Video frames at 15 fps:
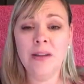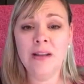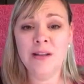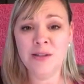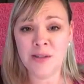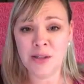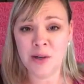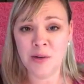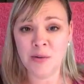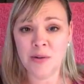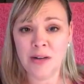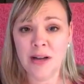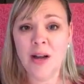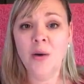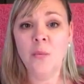So
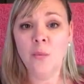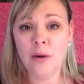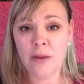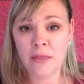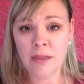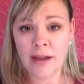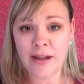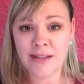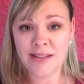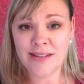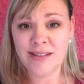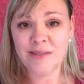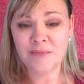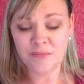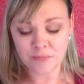with that,
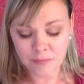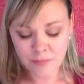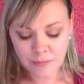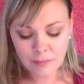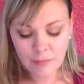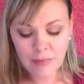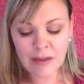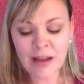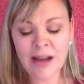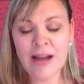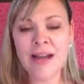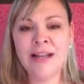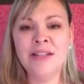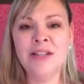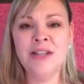I
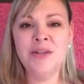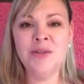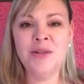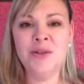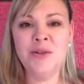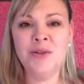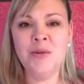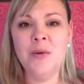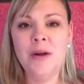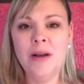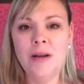ask you to